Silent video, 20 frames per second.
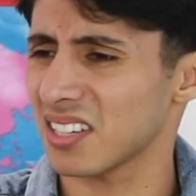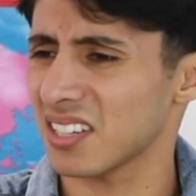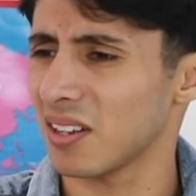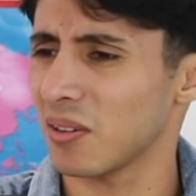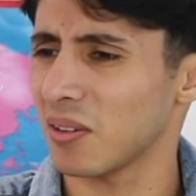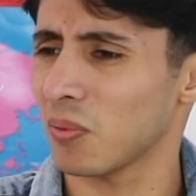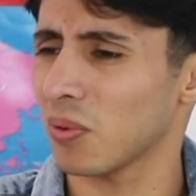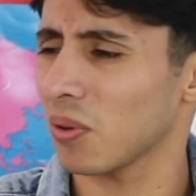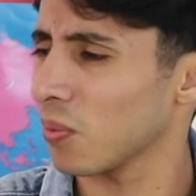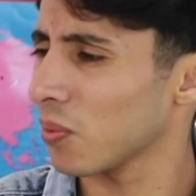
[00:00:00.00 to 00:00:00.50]

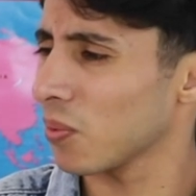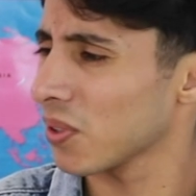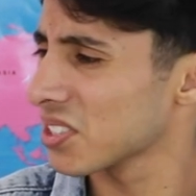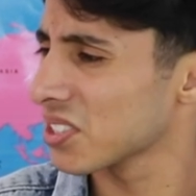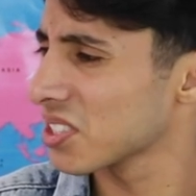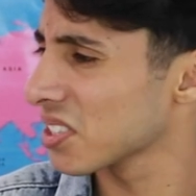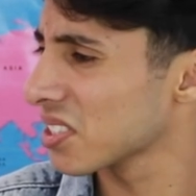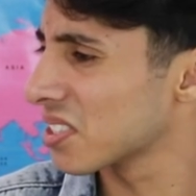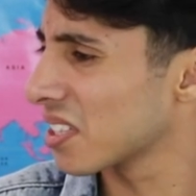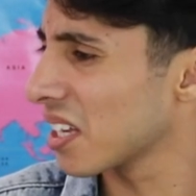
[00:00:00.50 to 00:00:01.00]

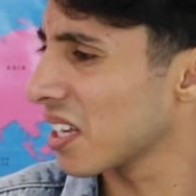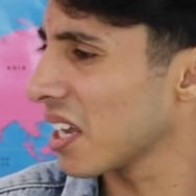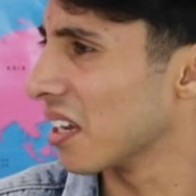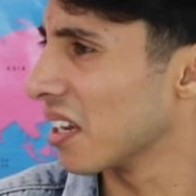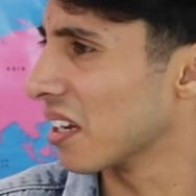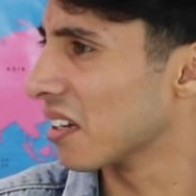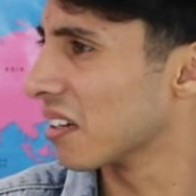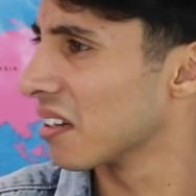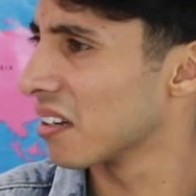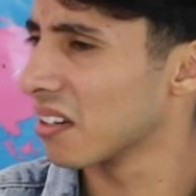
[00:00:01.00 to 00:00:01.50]
Wolfwing into is
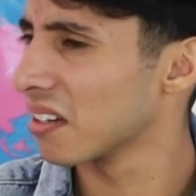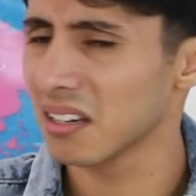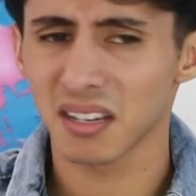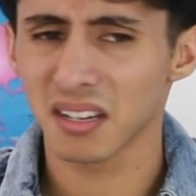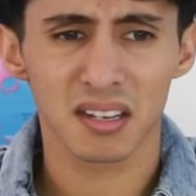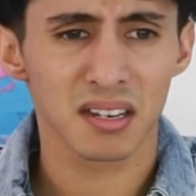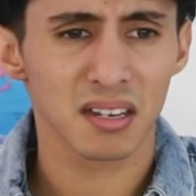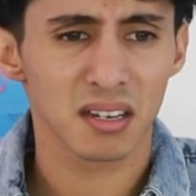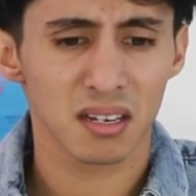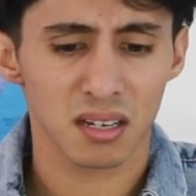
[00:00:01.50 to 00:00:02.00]
often
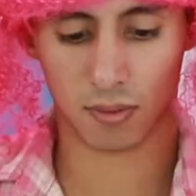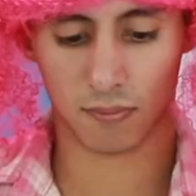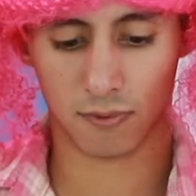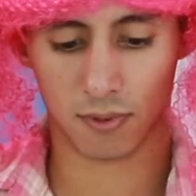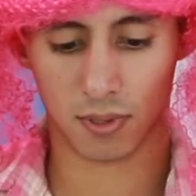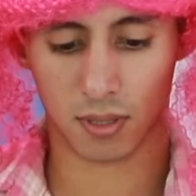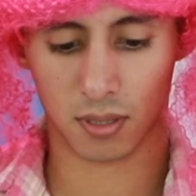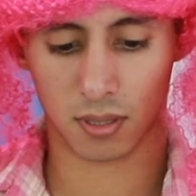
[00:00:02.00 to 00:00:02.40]
with their friends,